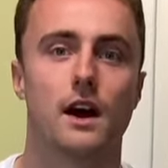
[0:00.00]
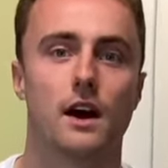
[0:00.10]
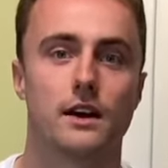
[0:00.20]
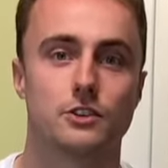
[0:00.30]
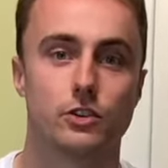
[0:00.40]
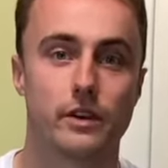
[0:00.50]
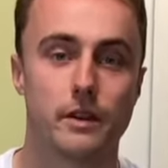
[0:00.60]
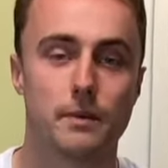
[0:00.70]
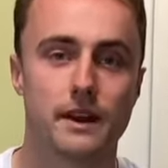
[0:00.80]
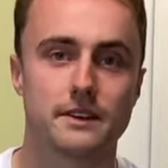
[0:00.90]
during the
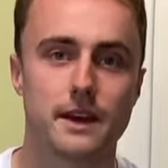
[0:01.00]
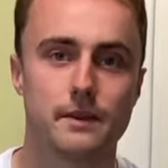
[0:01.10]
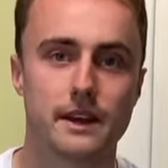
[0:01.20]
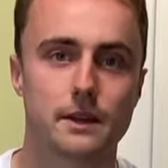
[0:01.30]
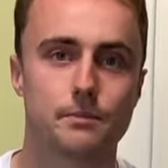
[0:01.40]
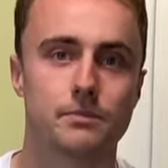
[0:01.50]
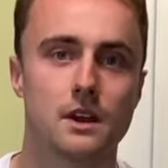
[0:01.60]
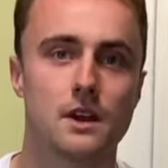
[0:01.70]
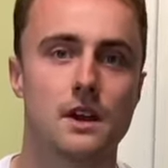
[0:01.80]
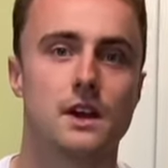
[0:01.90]
pandemic.
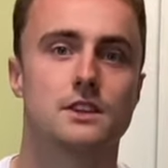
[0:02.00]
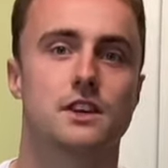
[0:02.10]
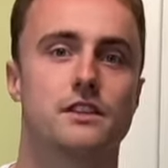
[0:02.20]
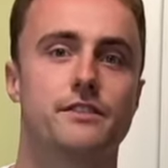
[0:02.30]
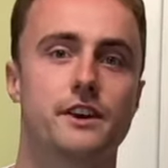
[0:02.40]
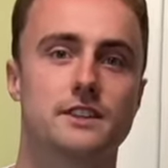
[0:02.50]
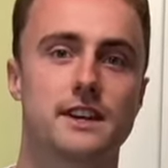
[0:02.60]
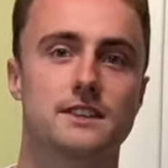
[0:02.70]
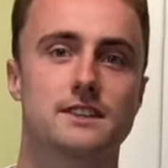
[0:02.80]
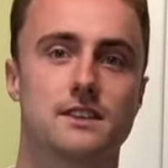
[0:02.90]
So the first
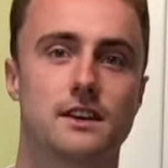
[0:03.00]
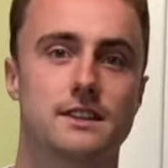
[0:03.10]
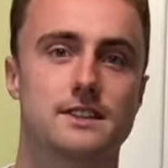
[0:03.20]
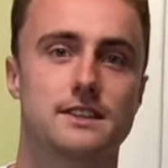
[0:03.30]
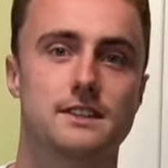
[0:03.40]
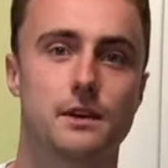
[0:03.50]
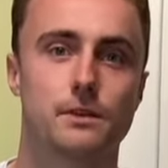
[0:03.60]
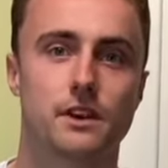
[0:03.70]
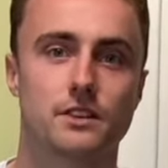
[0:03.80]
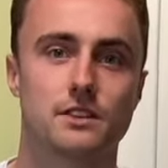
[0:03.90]
exercises that we're
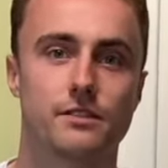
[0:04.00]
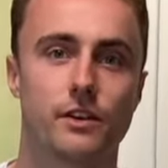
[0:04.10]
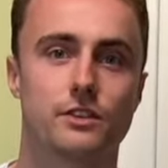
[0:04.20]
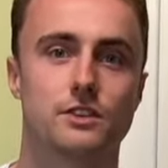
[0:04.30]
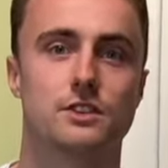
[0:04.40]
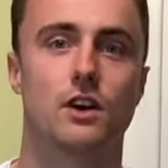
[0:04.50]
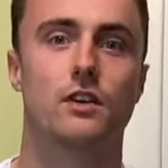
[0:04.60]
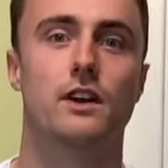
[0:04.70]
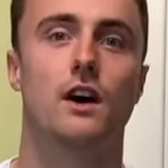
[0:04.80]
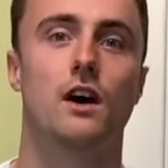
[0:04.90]
going to focus
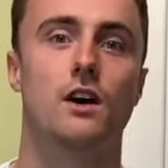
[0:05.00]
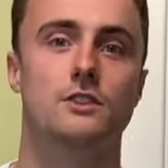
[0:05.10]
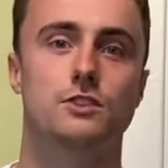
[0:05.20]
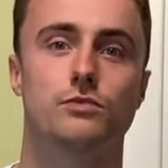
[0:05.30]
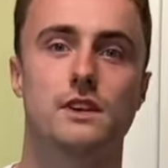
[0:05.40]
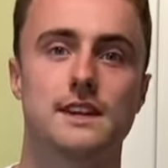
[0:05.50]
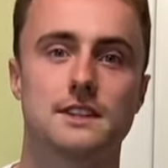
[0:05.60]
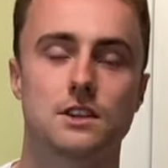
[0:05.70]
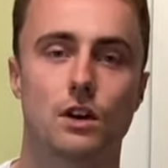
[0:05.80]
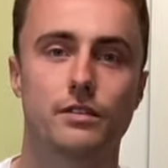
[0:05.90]
on are to
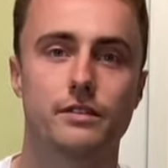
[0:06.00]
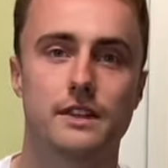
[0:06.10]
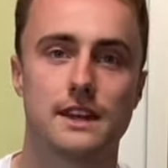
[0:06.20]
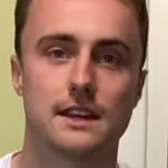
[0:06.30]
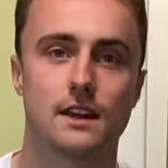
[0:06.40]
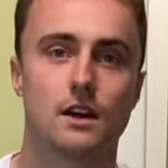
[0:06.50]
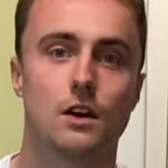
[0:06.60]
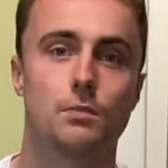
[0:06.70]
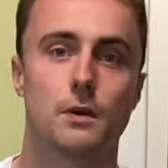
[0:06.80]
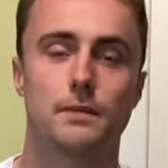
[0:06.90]
release off the
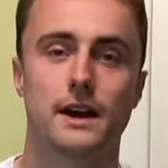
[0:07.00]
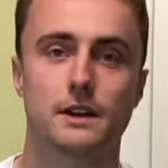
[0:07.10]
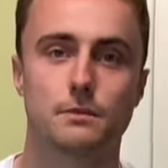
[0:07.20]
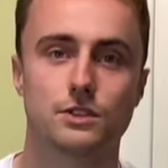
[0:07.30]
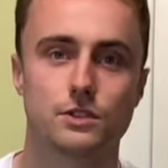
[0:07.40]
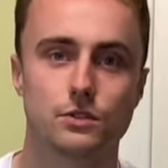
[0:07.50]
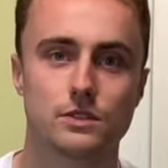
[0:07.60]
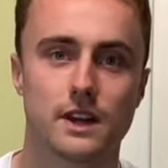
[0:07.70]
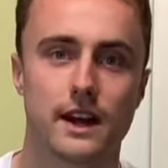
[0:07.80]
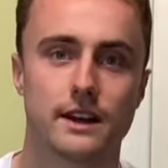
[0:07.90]
upper back
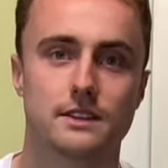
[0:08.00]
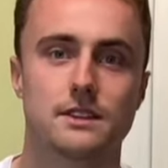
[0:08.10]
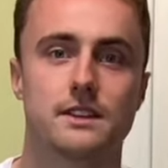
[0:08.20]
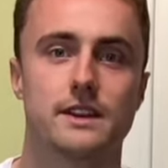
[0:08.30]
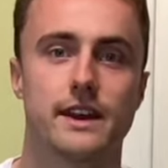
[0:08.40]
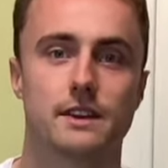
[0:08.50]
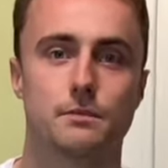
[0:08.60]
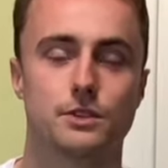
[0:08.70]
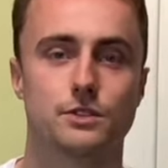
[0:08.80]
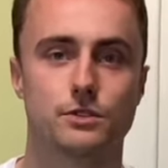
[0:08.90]
muscles and the neck
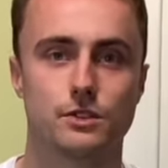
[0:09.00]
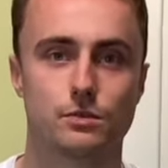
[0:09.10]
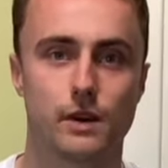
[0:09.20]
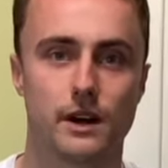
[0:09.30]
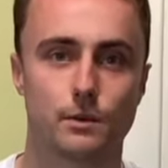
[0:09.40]
muscles as well.